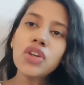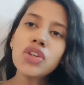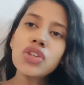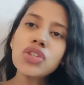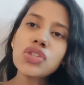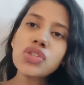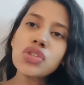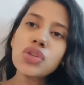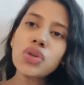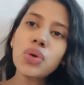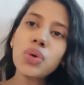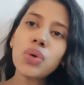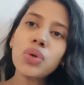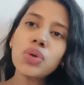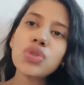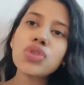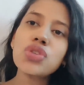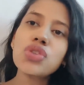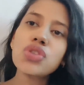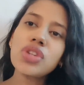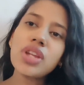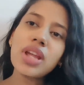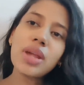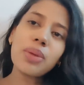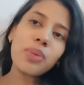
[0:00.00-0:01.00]
So
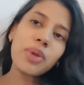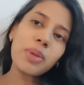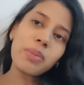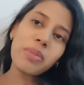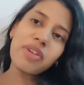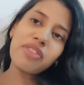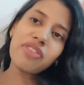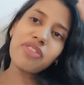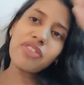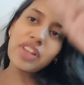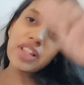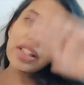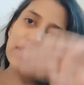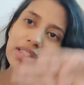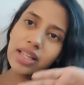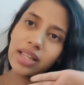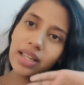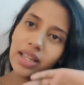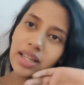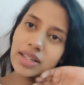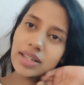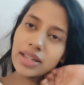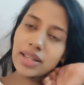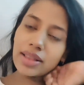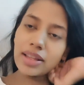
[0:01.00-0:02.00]
today we'll be
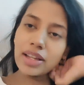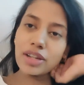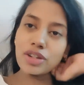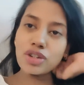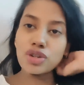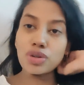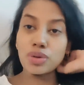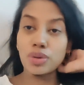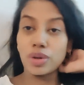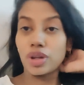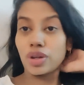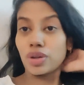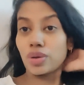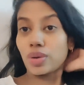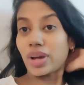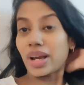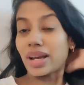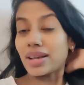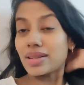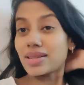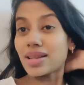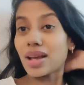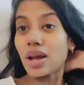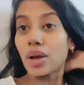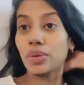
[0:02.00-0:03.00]
fixing it and then showing you
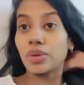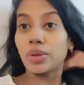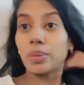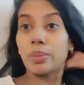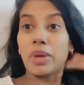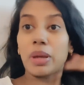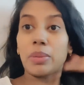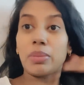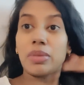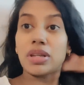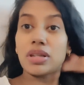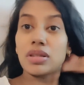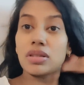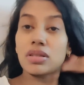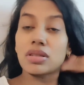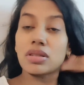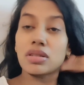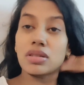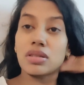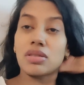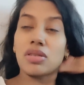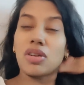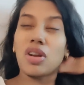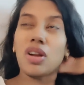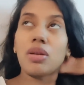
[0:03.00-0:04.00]
guys how the
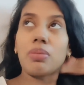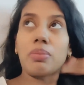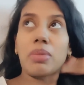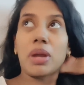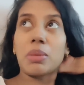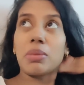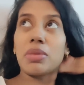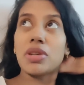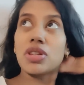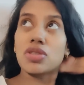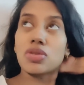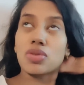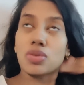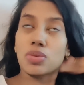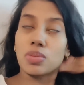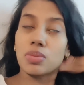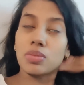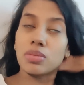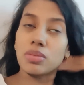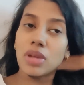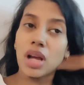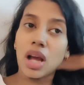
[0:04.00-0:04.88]
baby's, not baby's room,